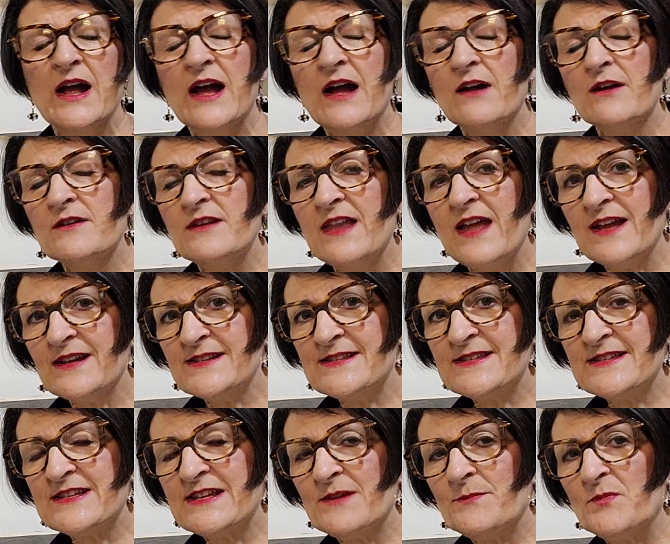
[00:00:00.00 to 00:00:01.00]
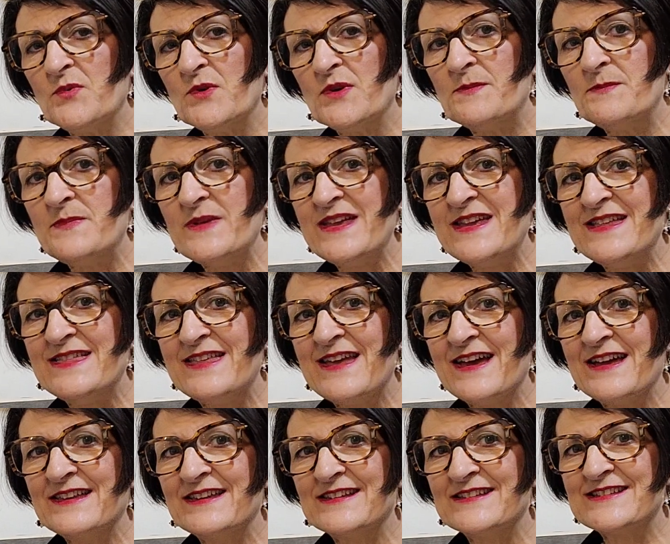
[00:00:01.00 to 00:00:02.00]
Our next tip would be
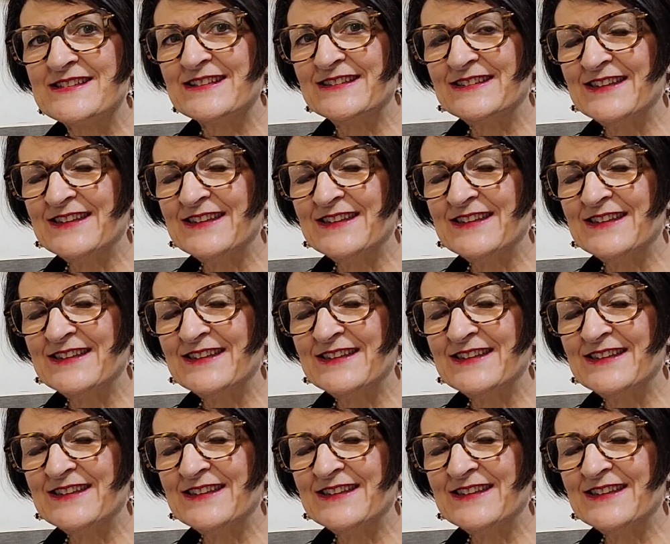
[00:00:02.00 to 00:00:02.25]
that to